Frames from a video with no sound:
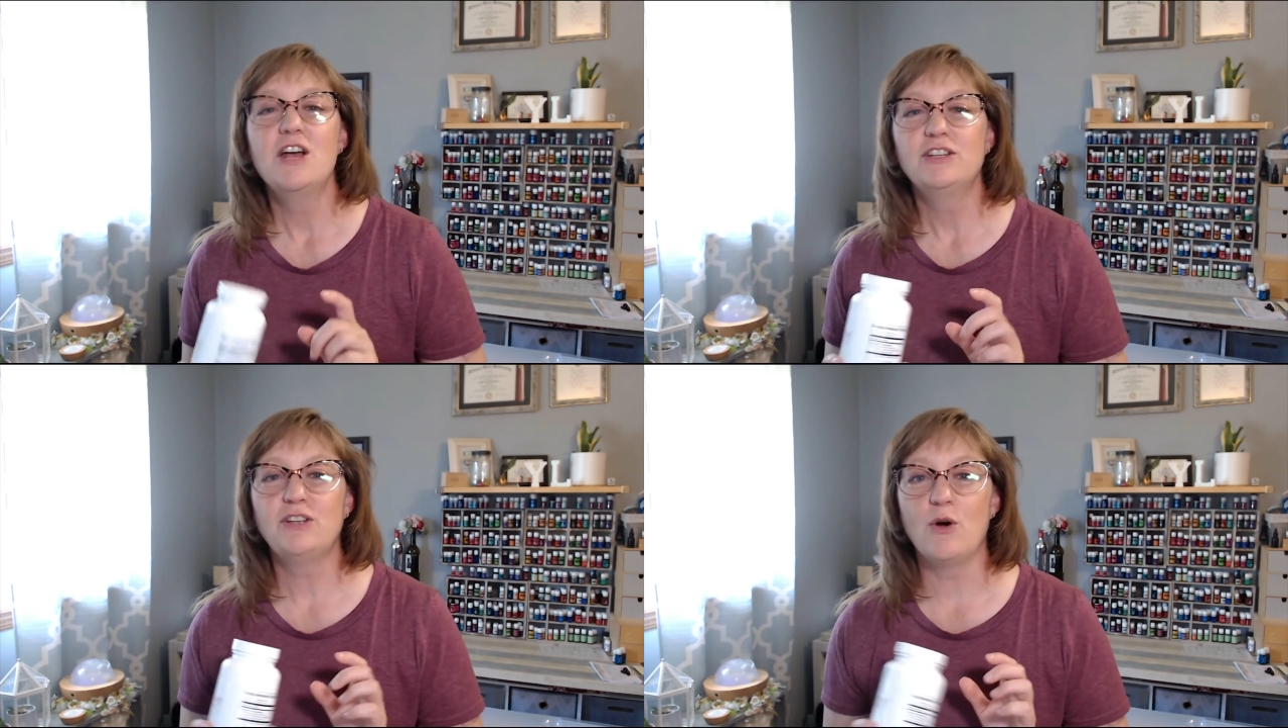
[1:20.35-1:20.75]

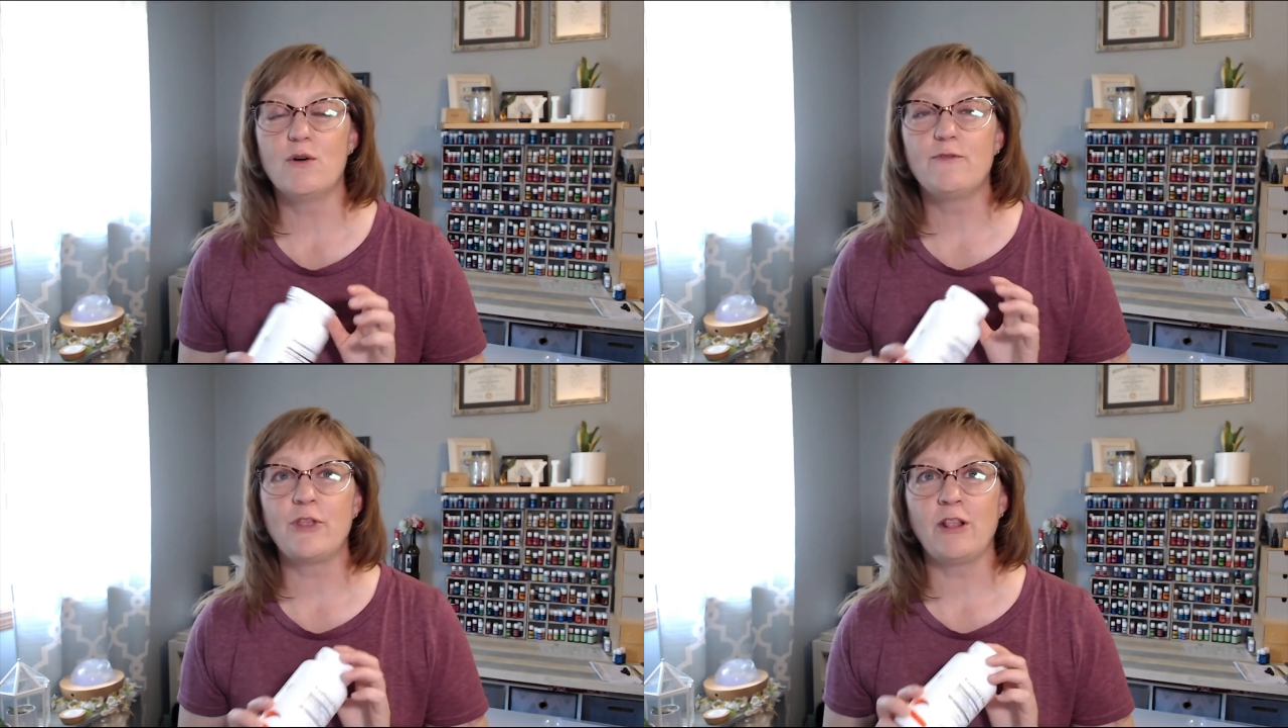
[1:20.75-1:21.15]
So
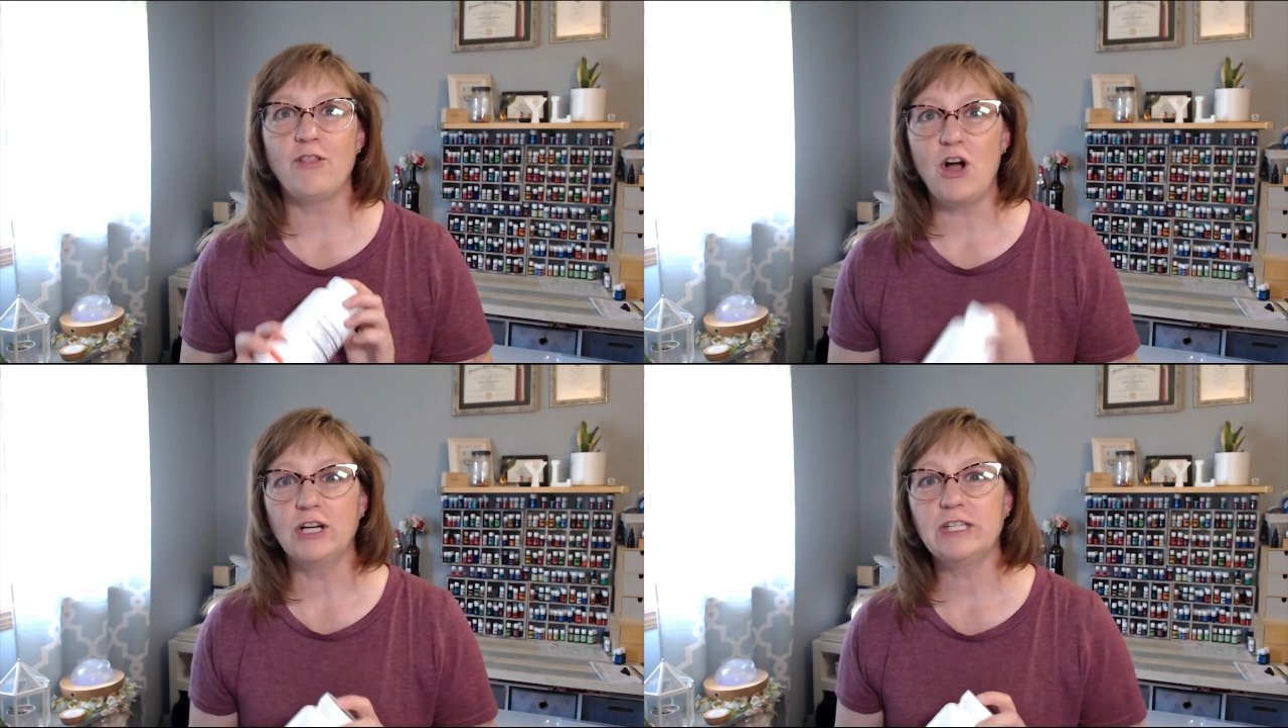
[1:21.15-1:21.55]
for the
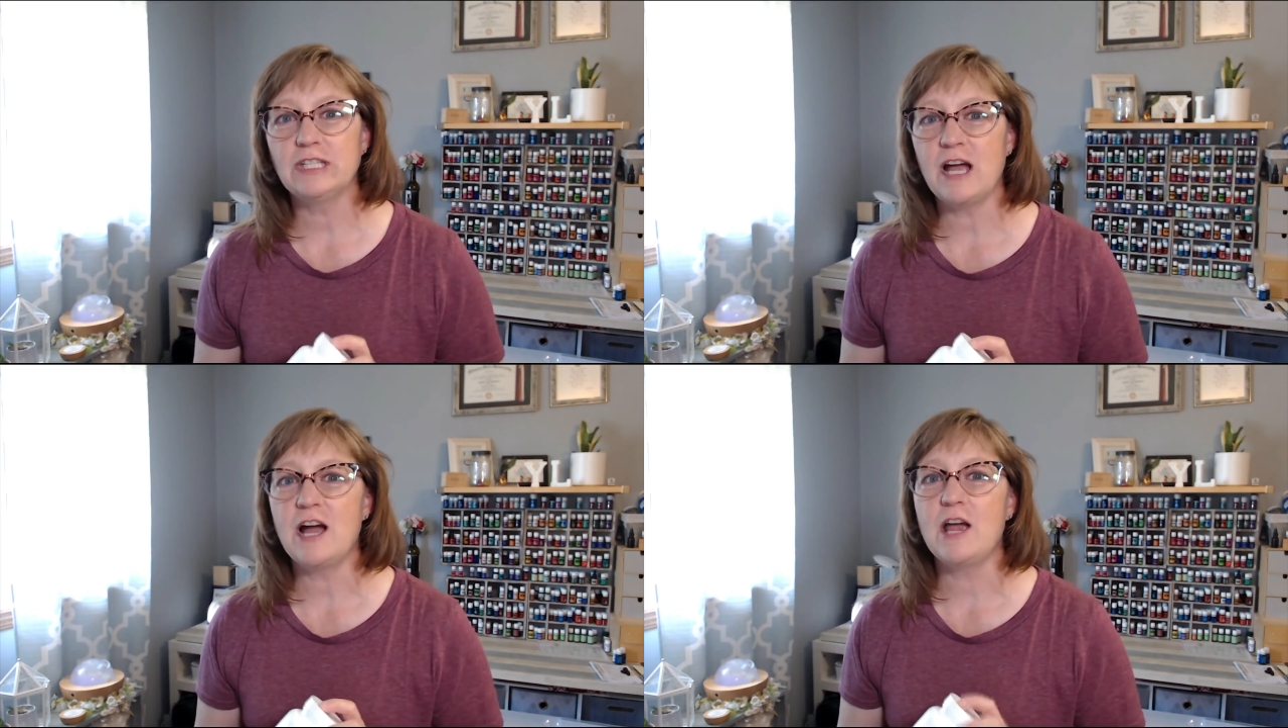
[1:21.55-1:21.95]
longest
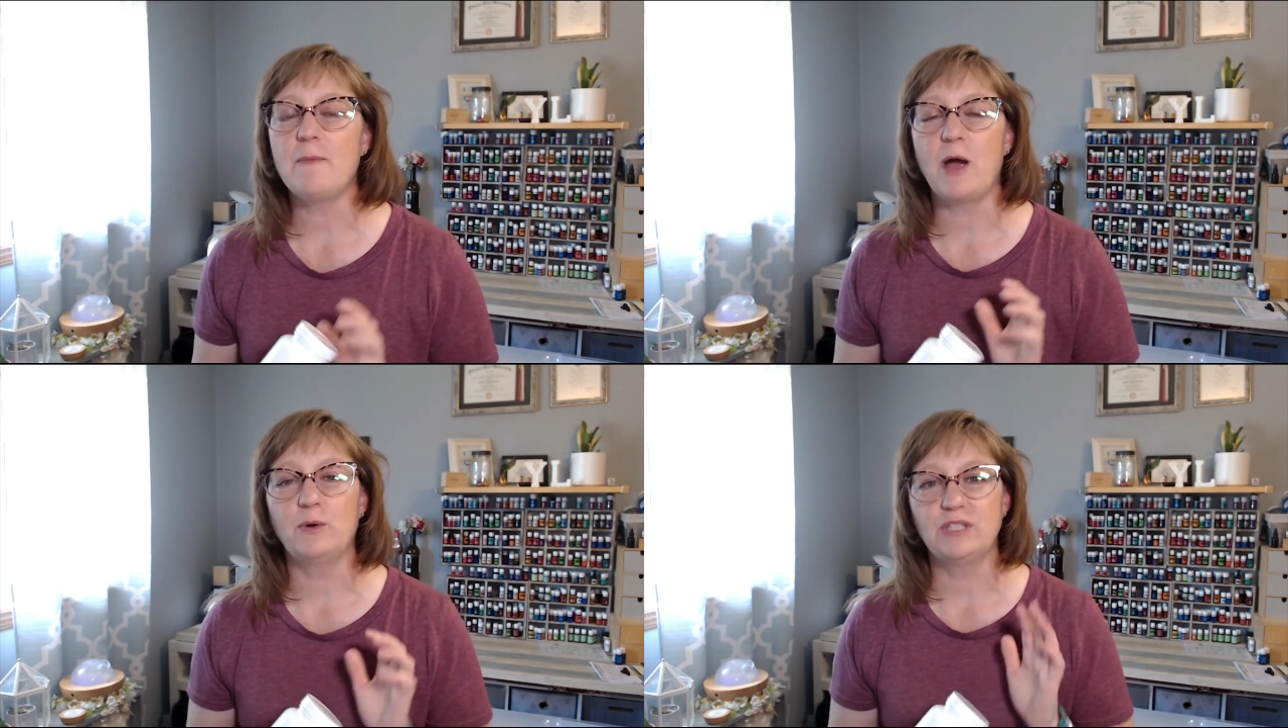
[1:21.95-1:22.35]
time,
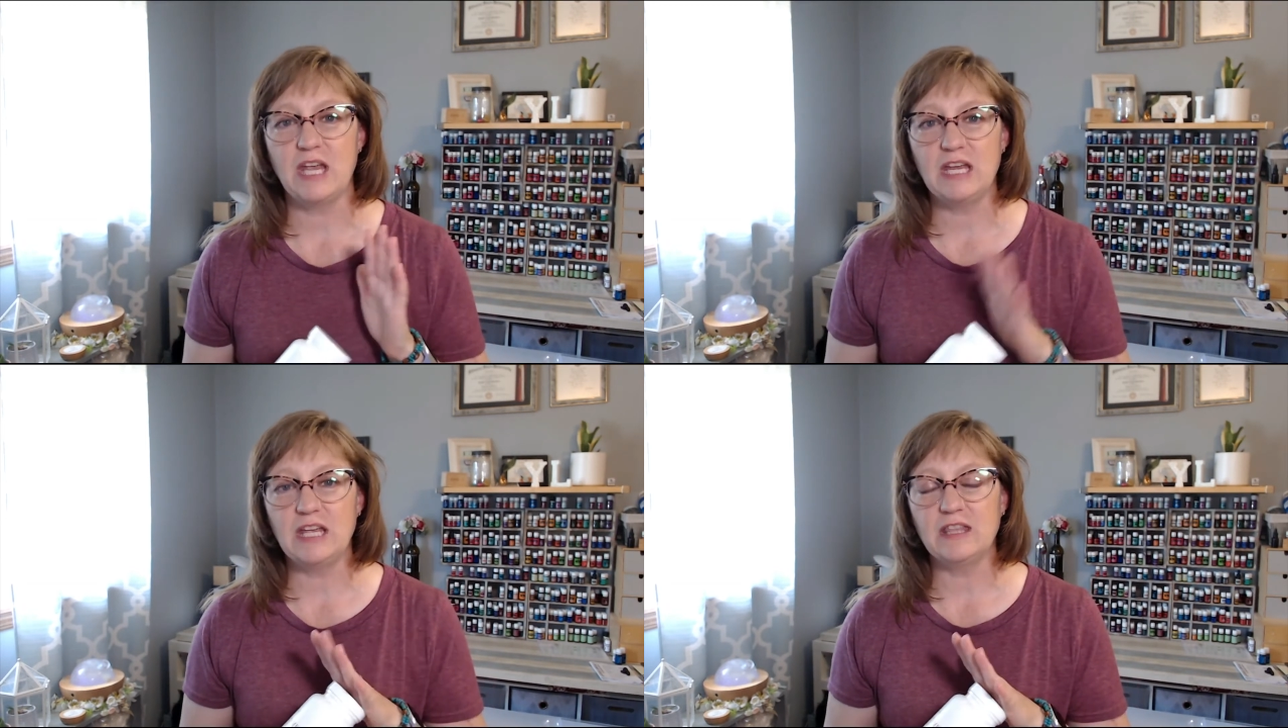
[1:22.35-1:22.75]
I was
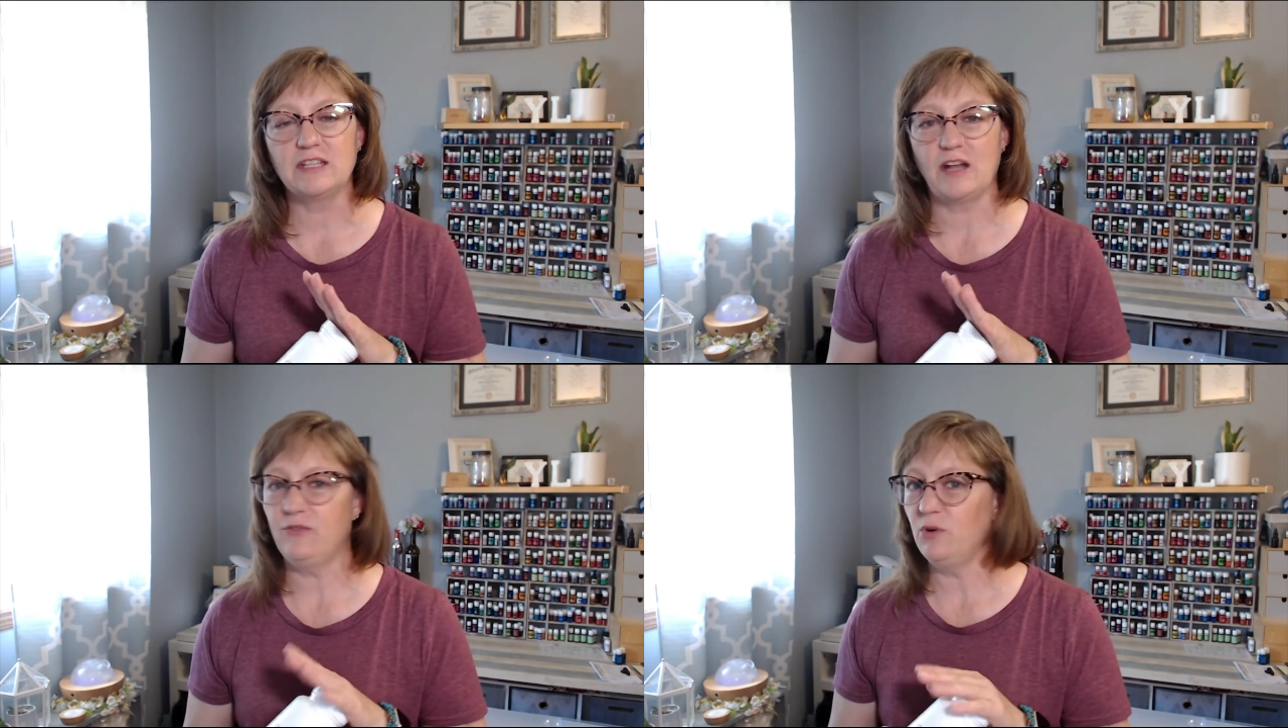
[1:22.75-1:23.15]
taking this
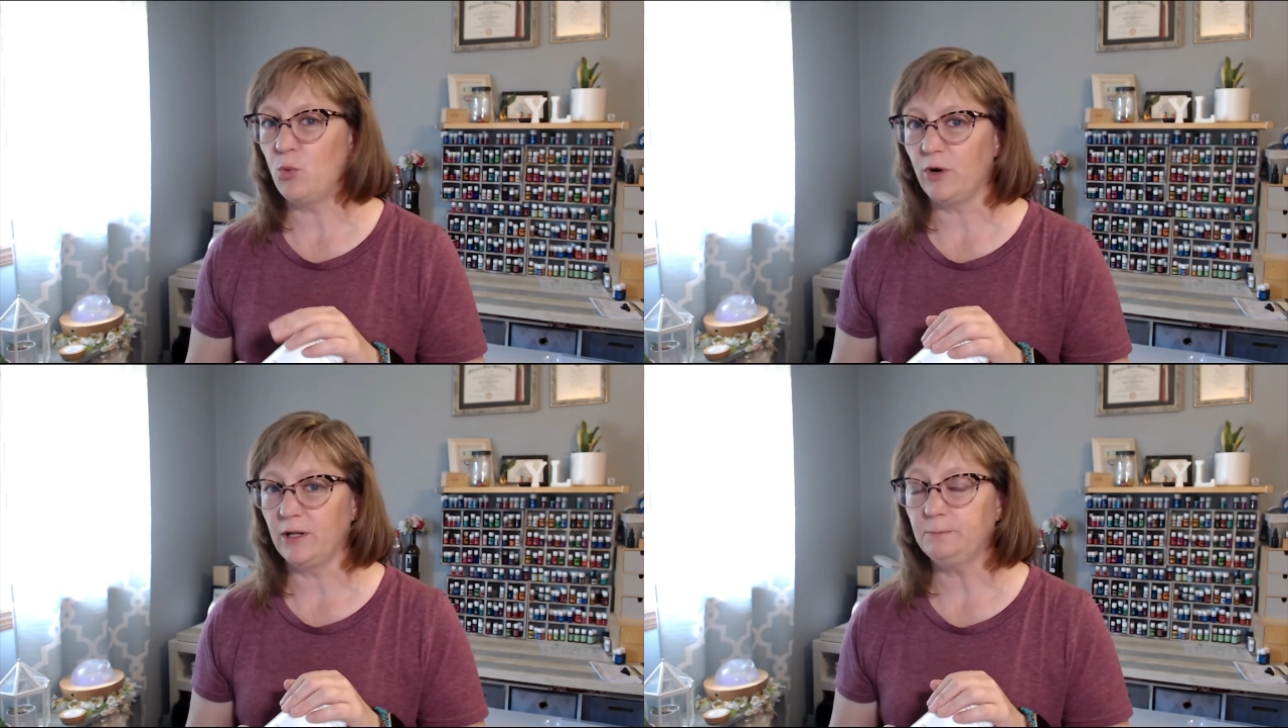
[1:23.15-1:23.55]
every
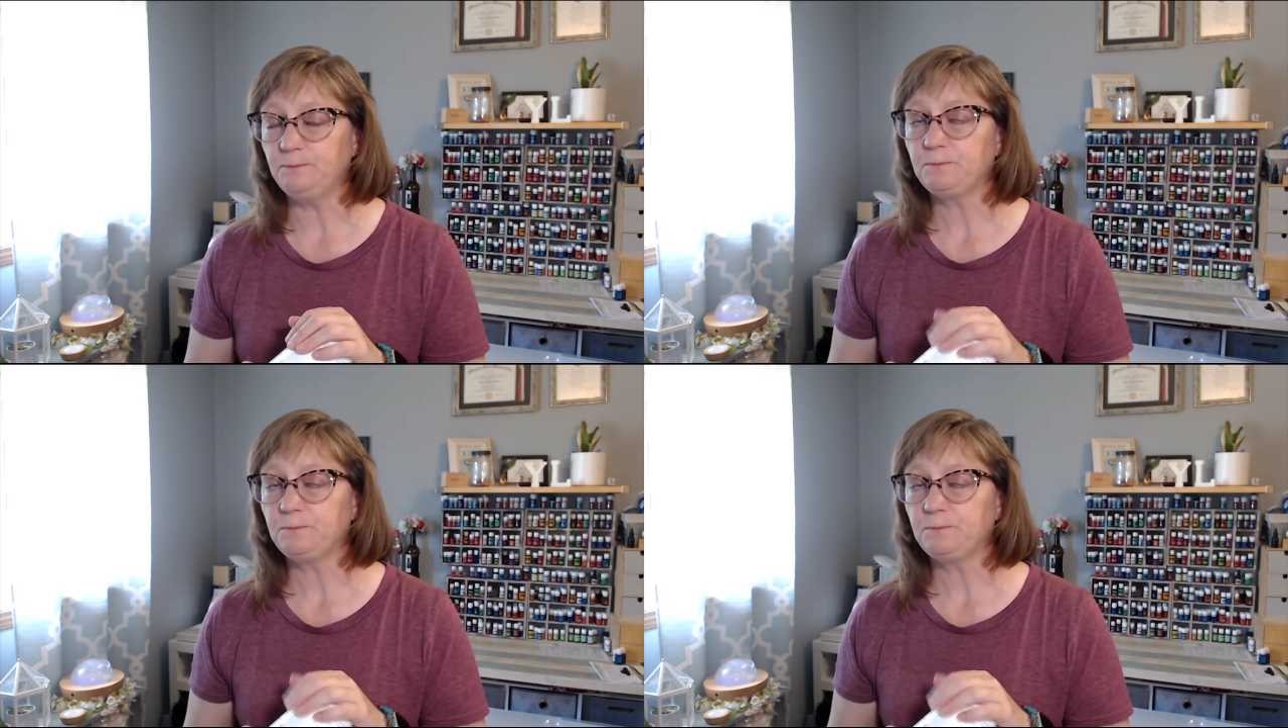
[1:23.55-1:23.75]
morning,